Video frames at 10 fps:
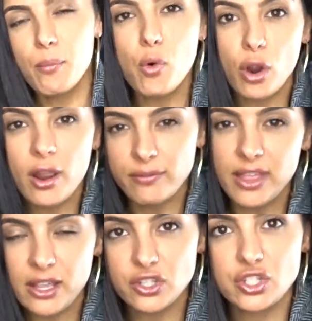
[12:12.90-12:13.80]
more of
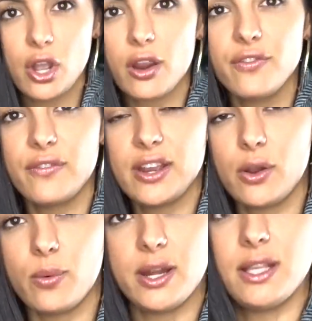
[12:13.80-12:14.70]
like a scarf, if I
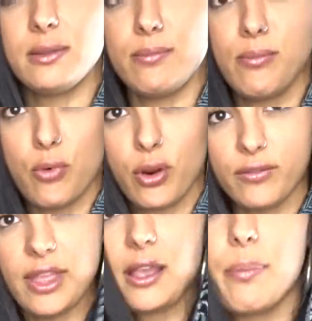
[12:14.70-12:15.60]
don't want it more
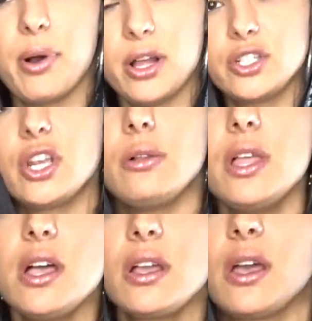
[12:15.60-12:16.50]
of like a poncho
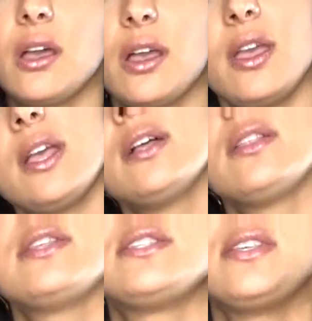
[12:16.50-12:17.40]
look. Let's